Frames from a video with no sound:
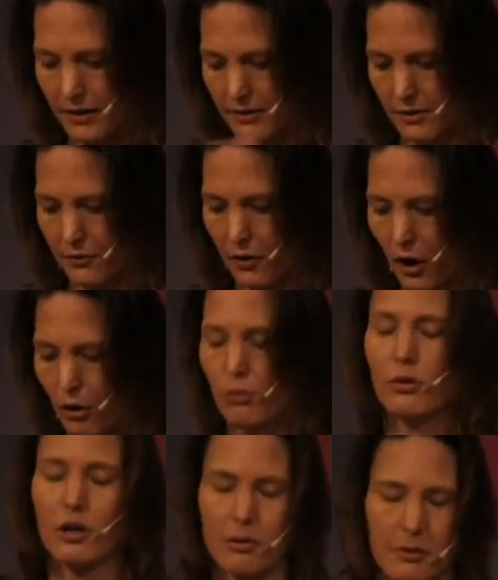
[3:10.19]
sort of
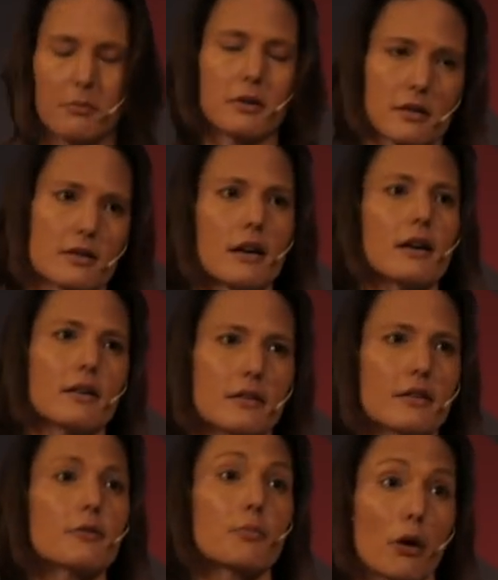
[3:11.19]
whole commitment to
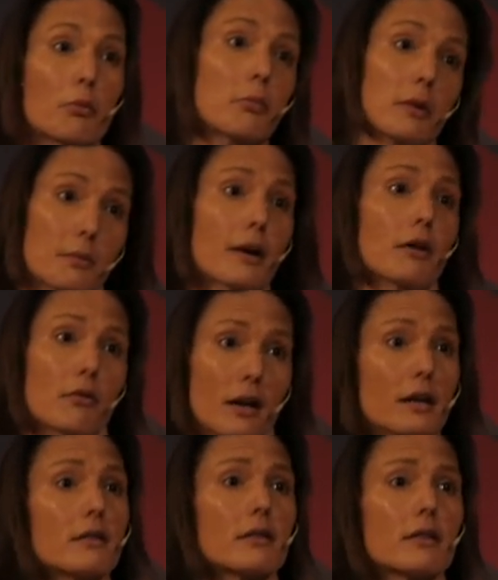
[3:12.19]
science, it's probably about
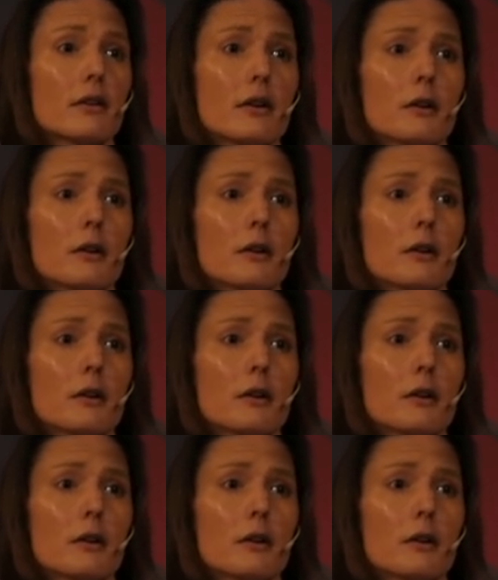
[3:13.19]
right.